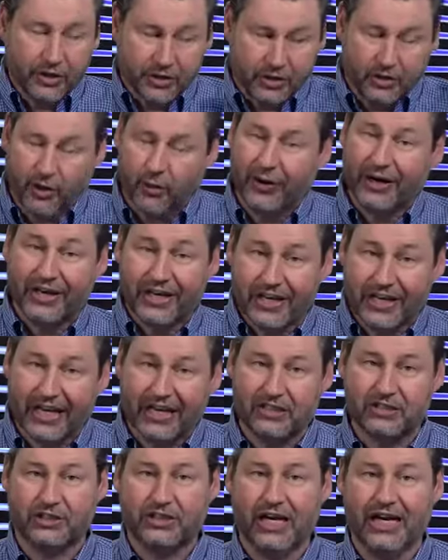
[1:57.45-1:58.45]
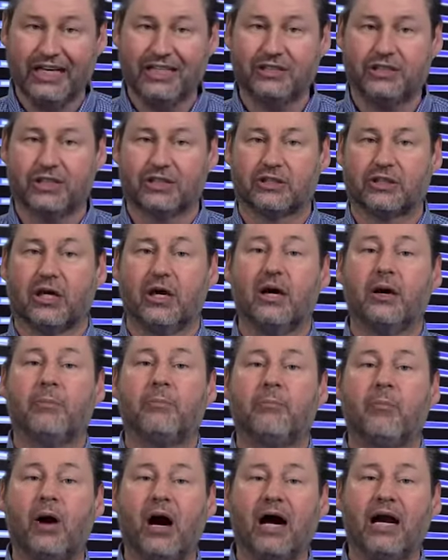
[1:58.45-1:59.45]
You're going to get changes.
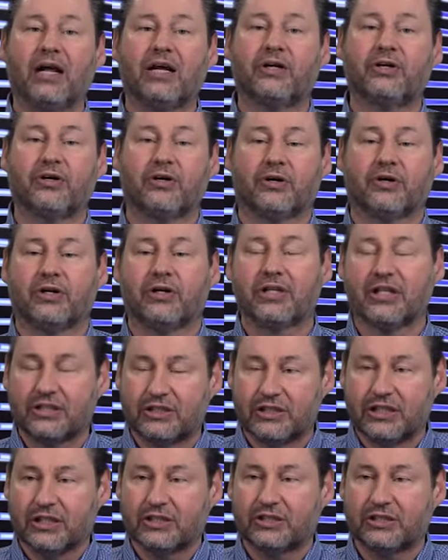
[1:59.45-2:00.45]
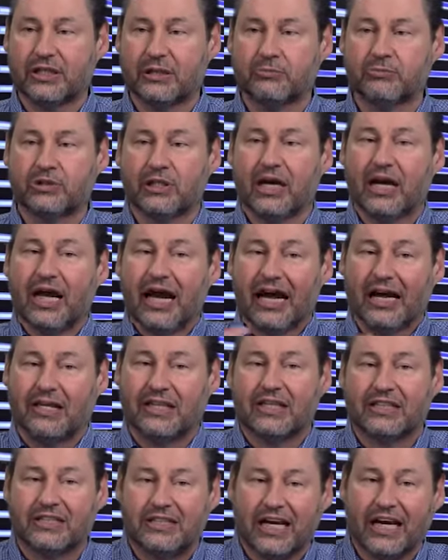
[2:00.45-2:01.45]
Monitor the systems, and
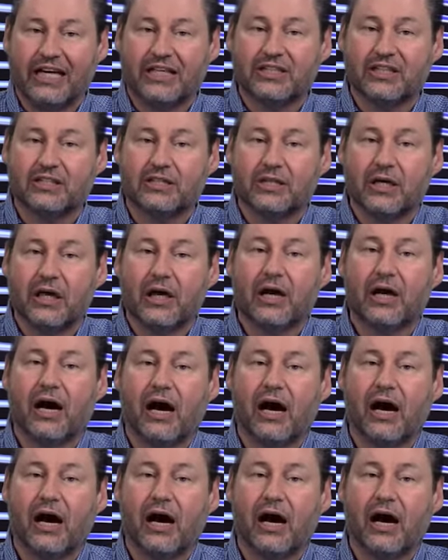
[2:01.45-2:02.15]
if the changes